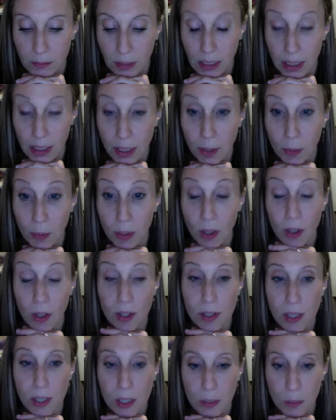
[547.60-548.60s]
And here we are
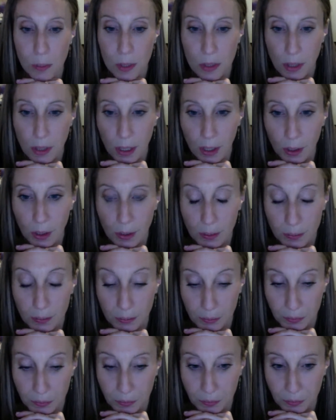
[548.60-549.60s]
six months later,
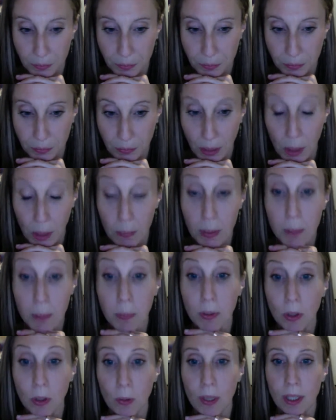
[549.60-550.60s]
and
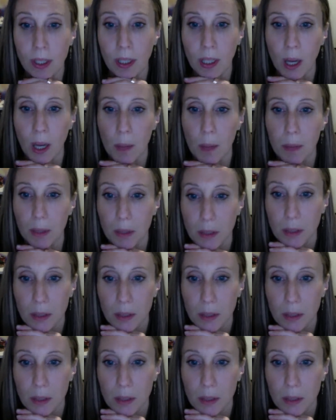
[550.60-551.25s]
people are waking up.